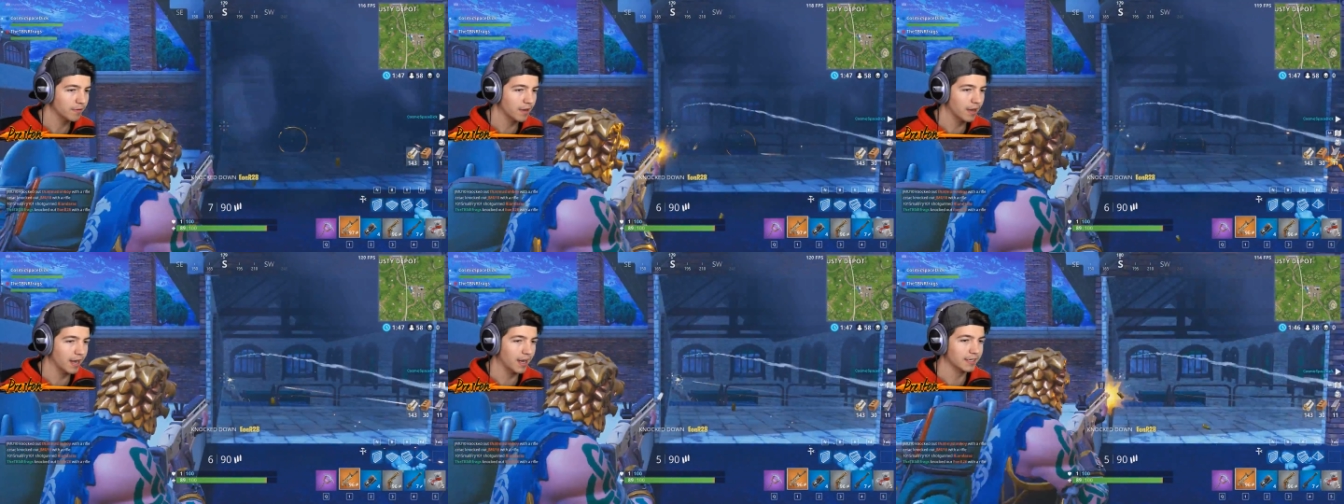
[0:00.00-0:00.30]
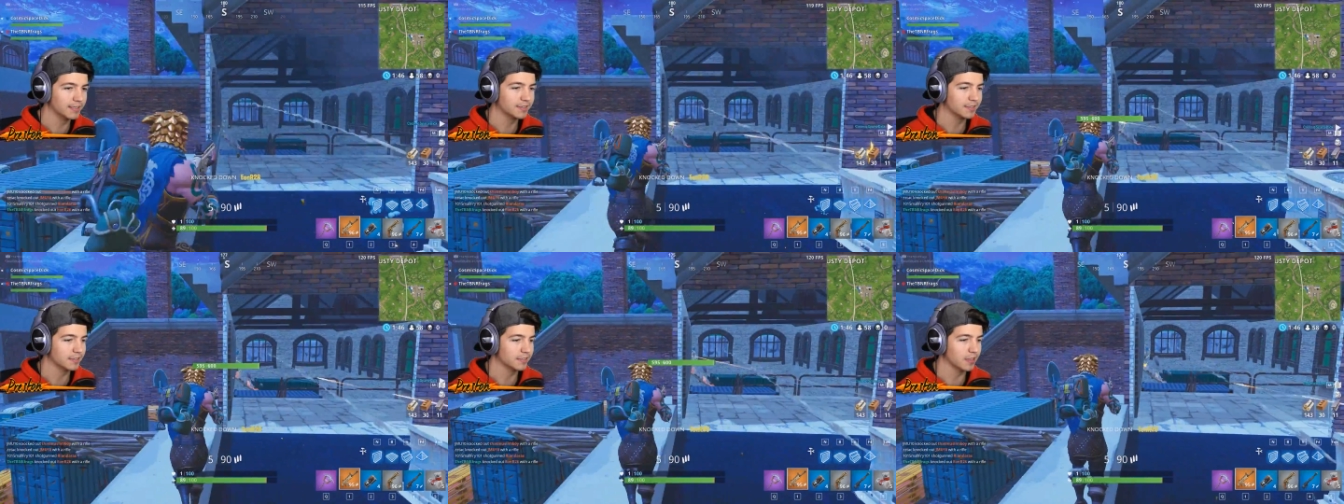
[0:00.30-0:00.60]

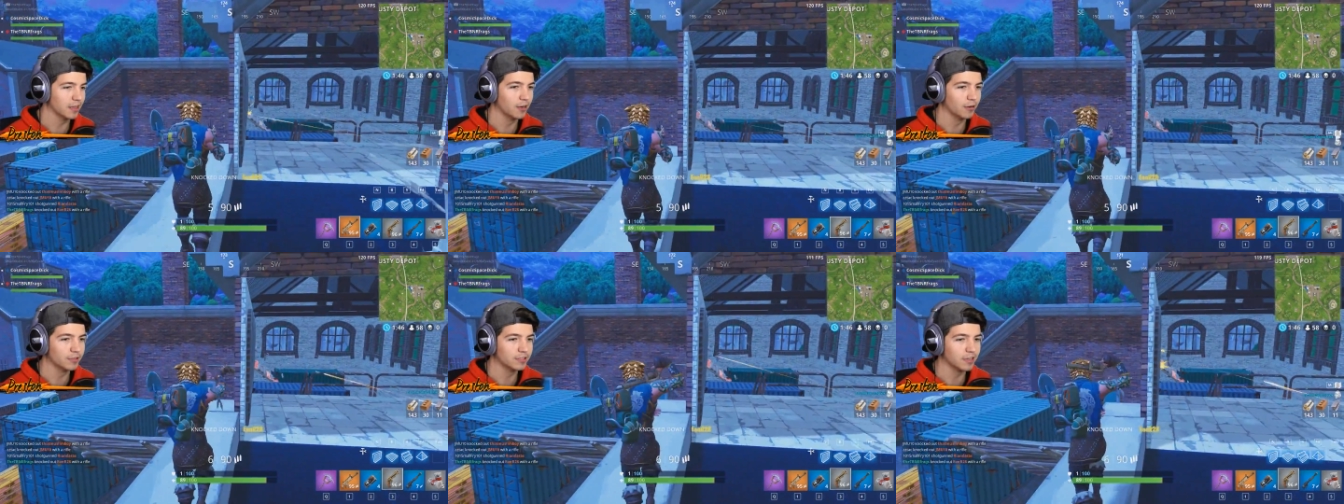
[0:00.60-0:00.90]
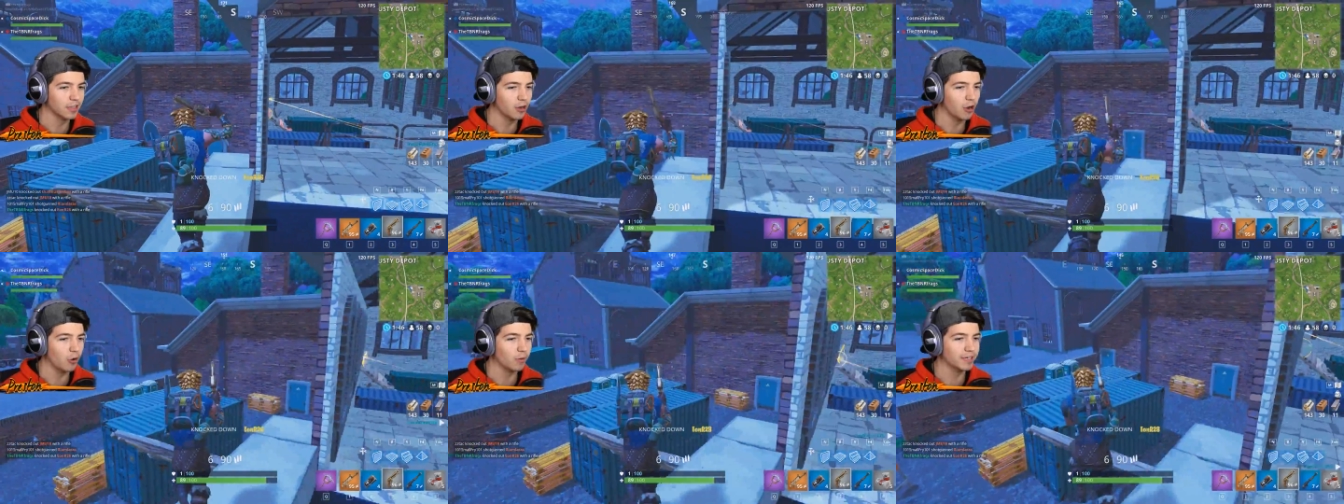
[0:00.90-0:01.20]
Nice. He's low.
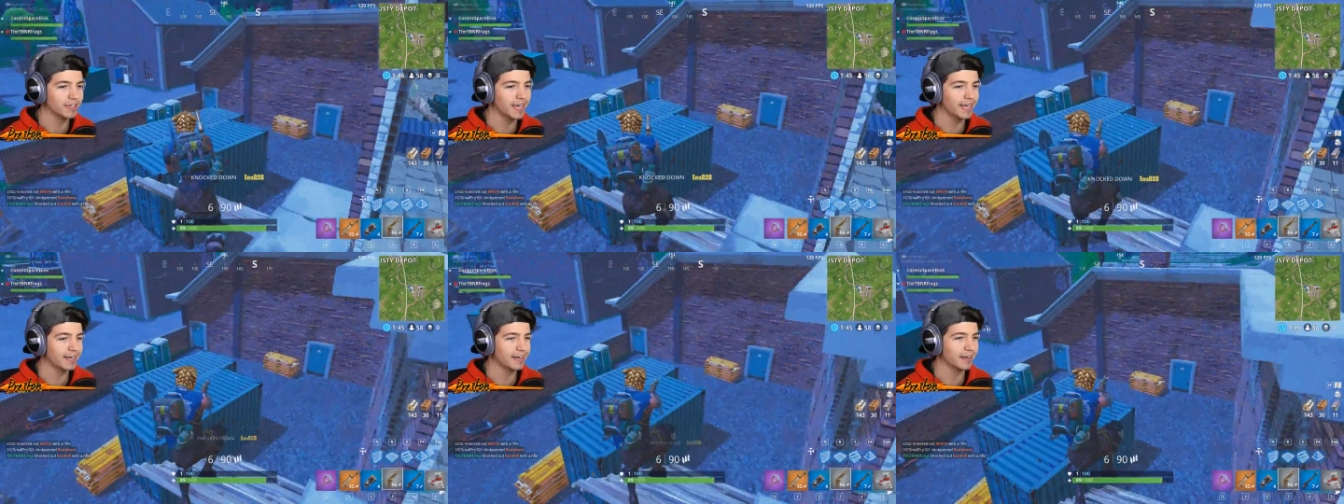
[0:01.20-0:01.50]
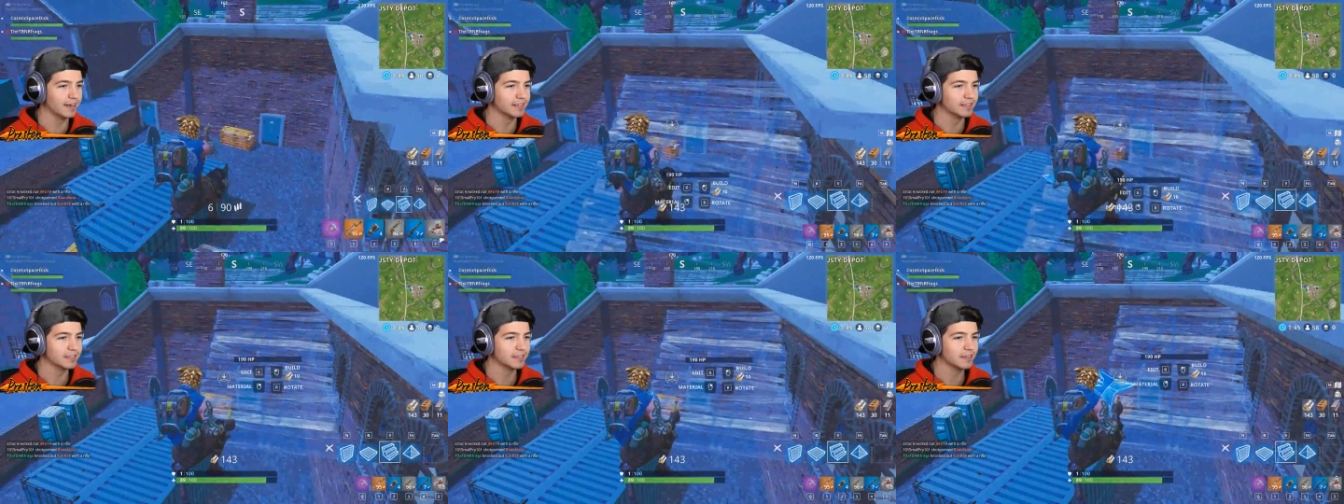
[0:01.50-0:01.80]
He's low. Oh, he
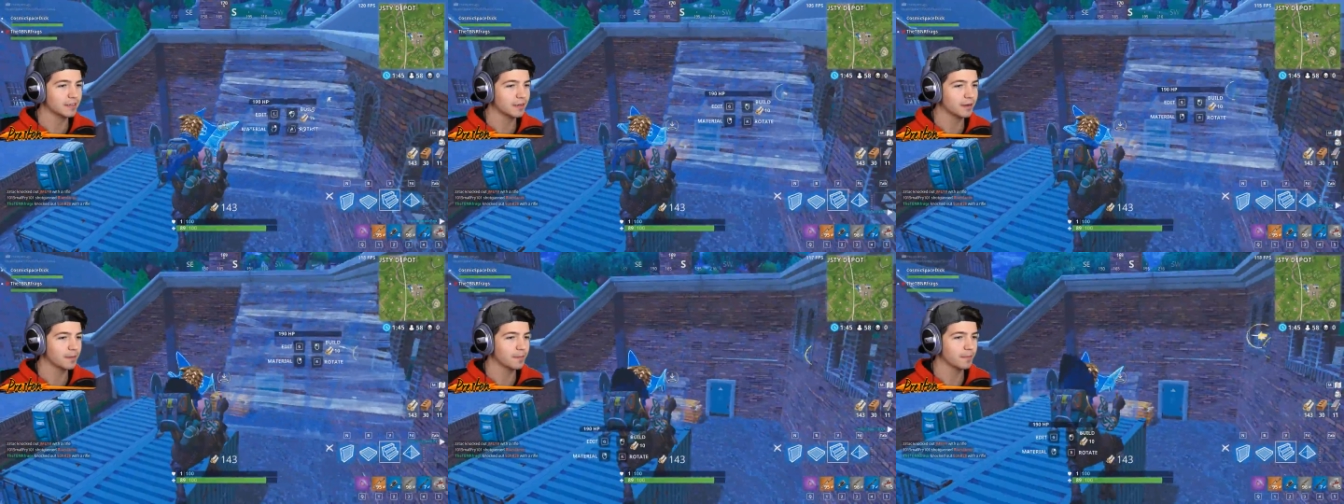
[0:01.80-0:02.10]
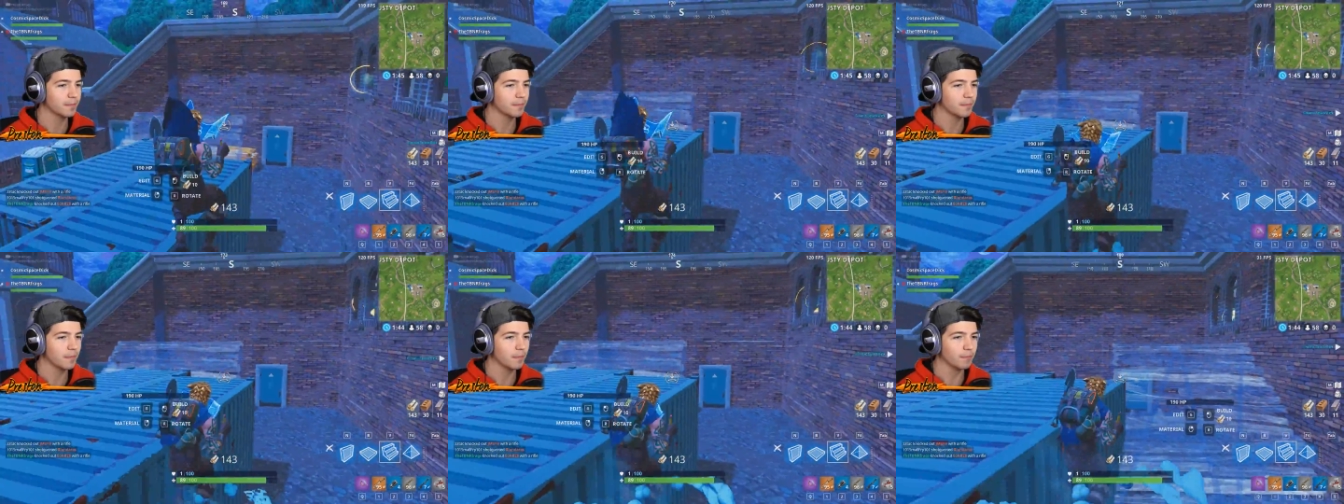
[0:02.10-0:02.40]
naded us.
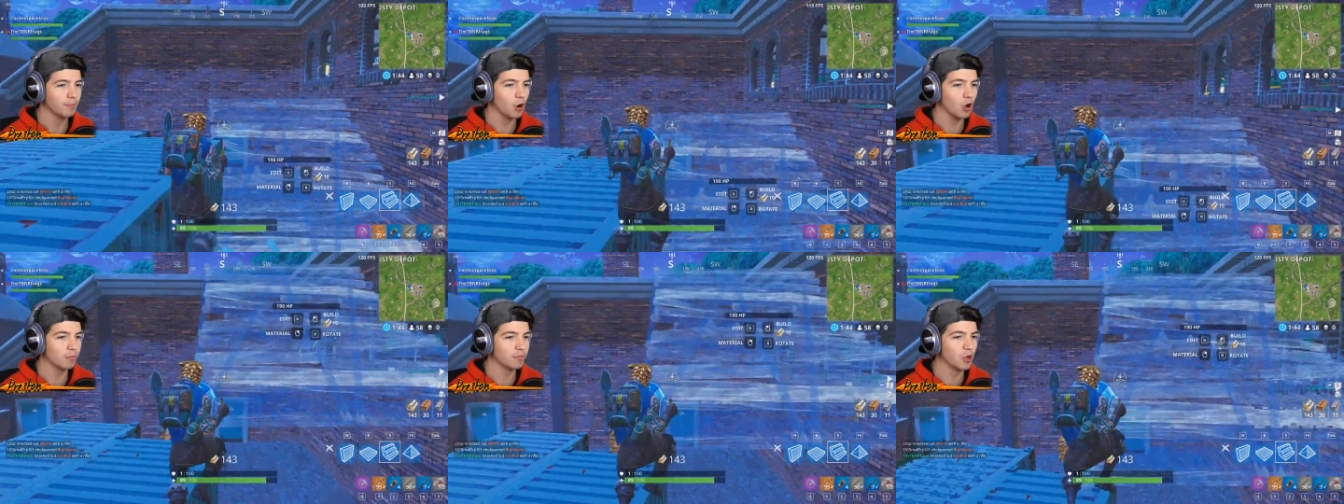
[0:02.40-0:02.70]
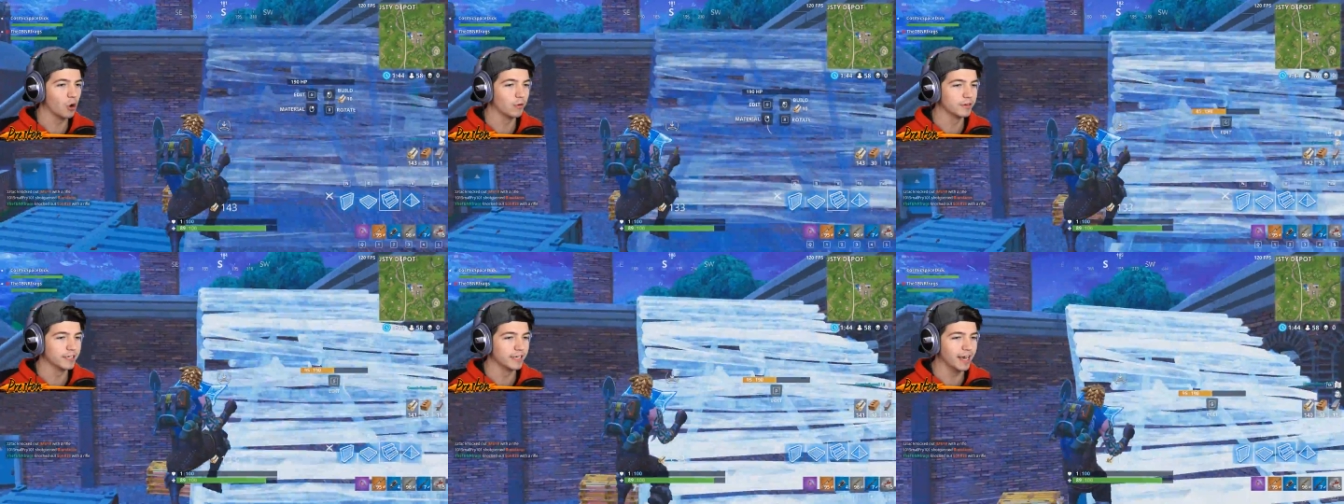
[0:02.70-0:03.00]
Bro,
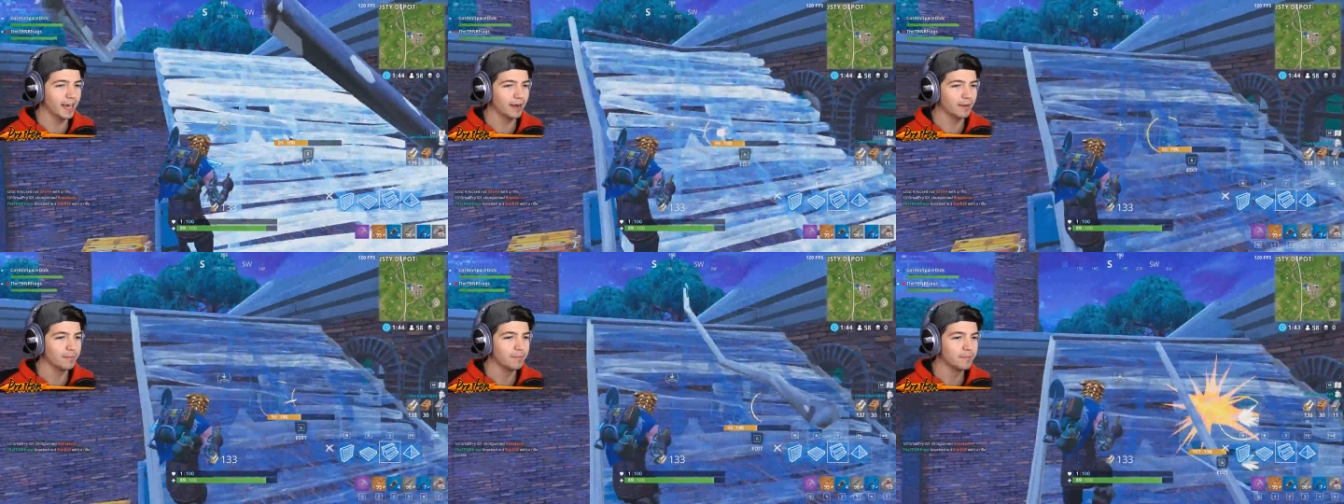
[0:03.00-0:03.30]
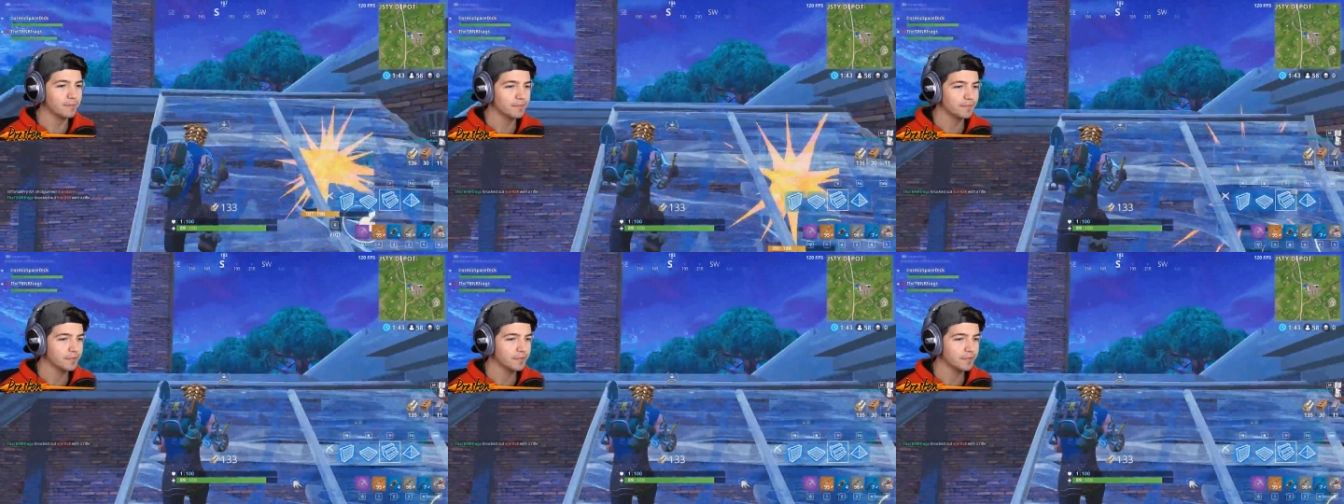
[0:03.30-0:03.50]
I'm going in at him.